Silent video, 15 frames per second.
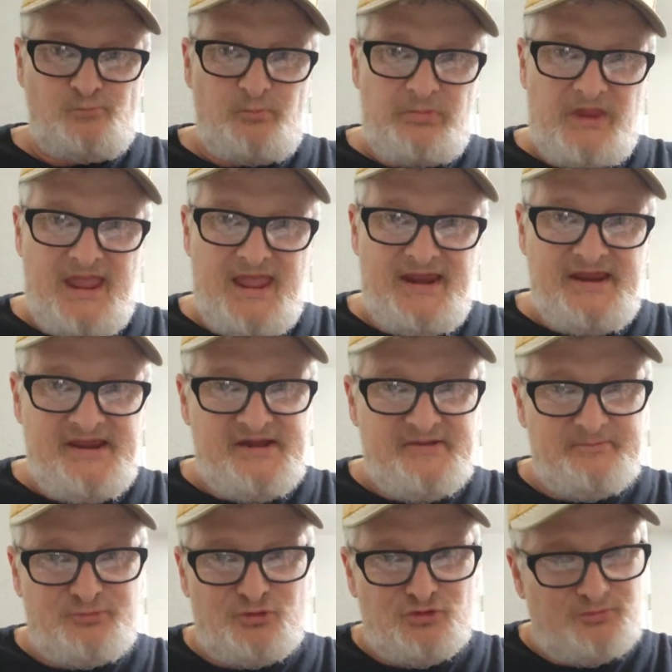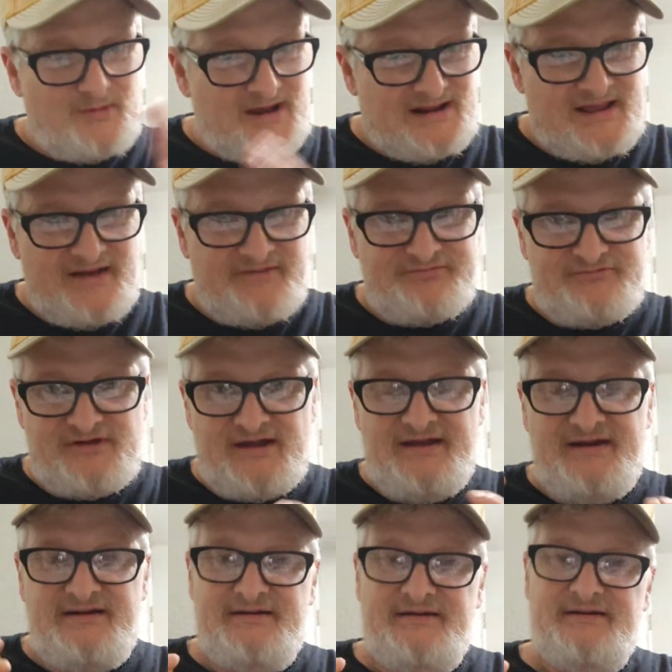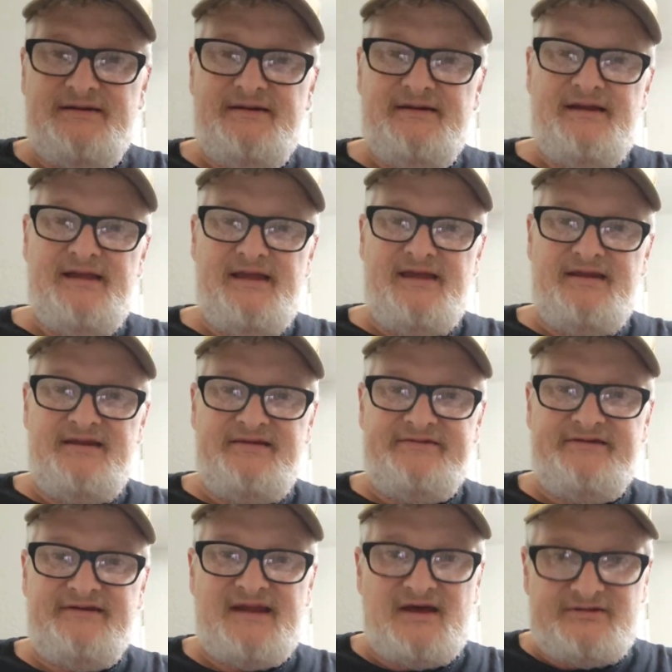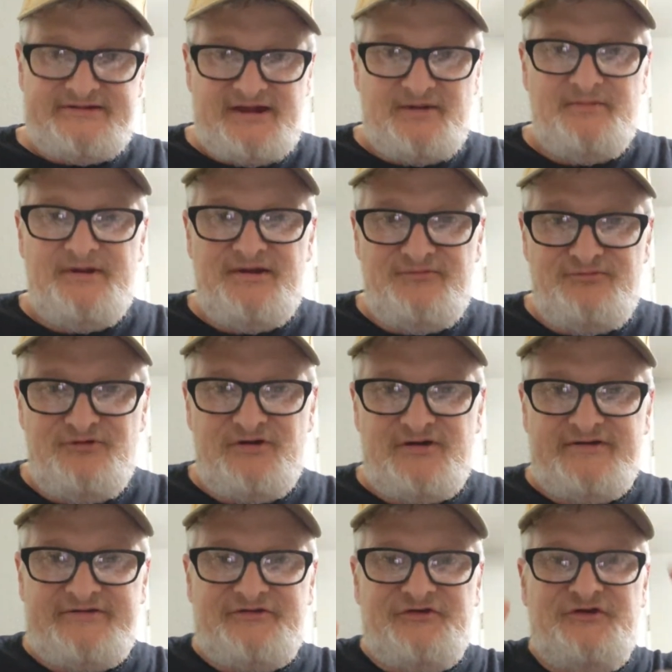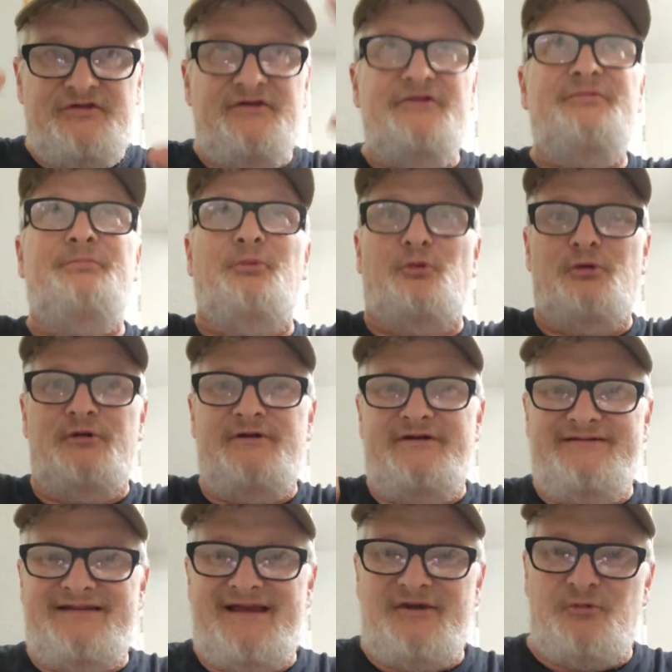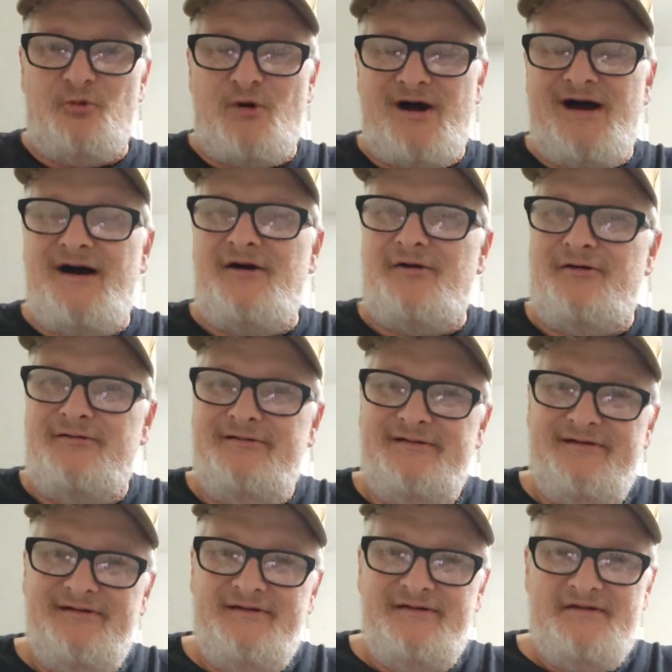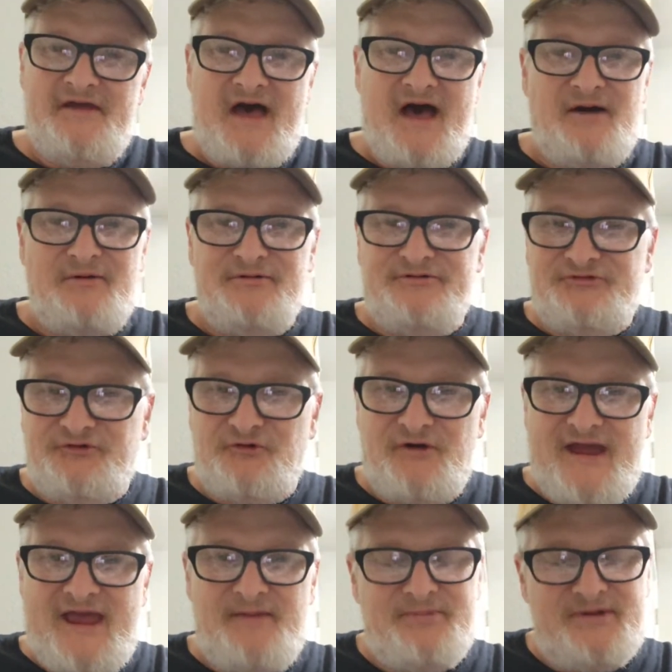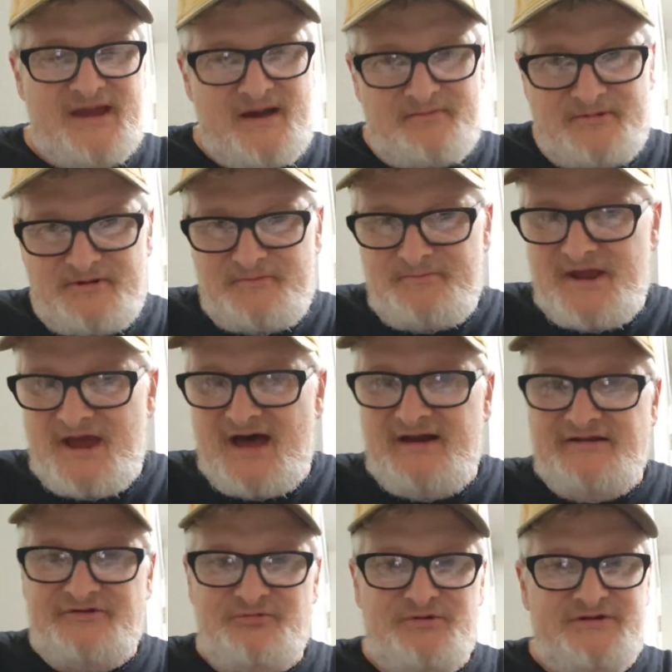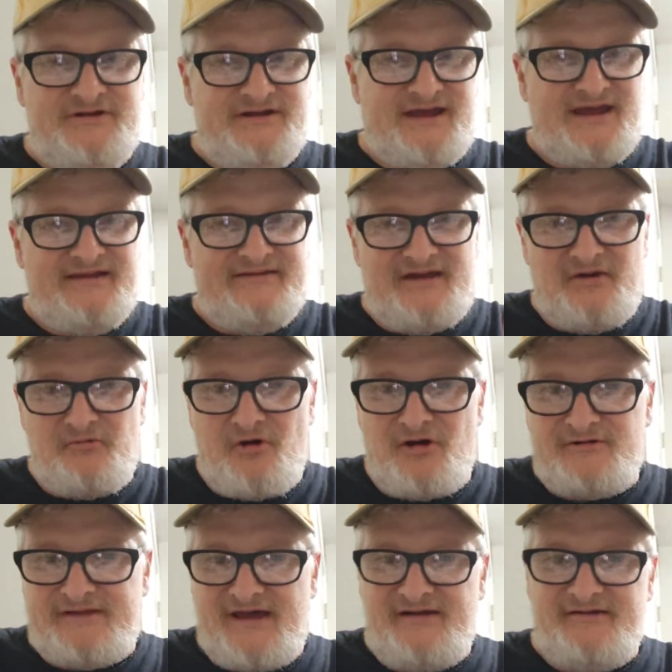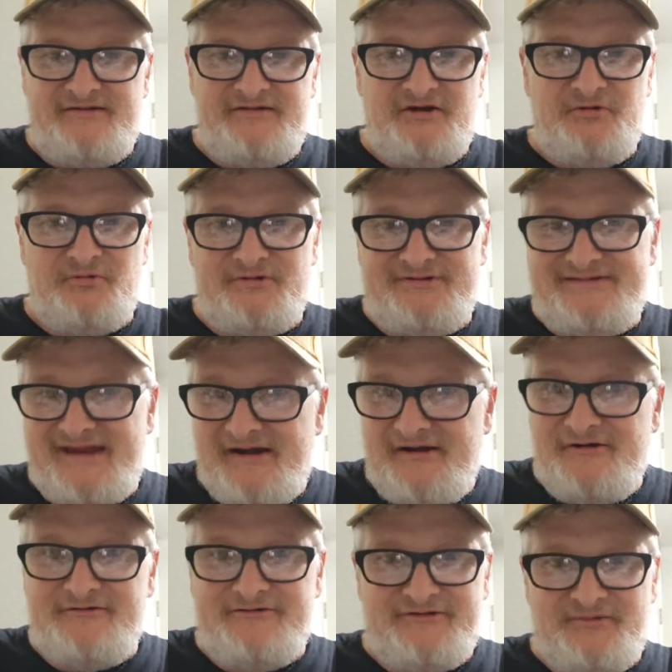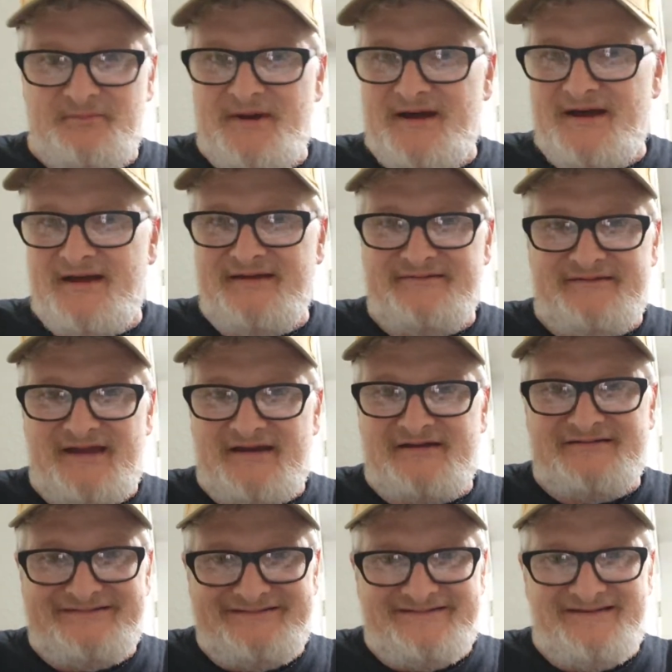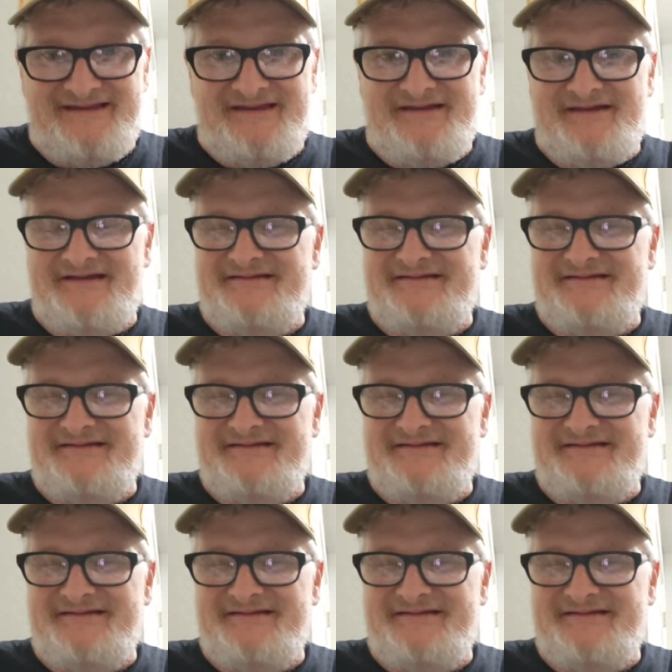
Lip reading: And he improved my left eye. And he said, now tell me if you can see this board. And it's like, wow. I was so happy. I'm going to be honest with you guys. I walked out of there with tears in my eyes. I could see.